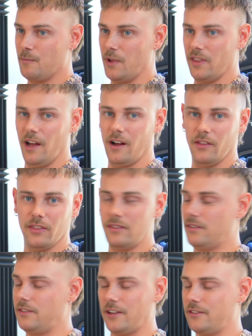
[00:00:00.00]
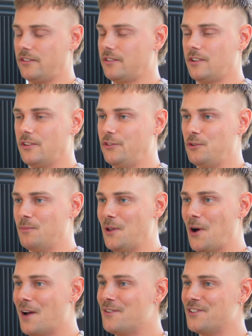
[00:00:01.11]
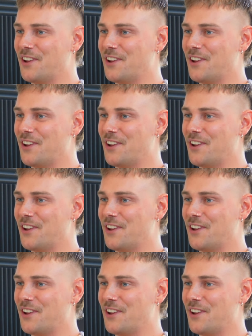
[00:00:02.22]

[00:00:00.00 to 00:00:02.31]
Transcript: but that's just consumed my life.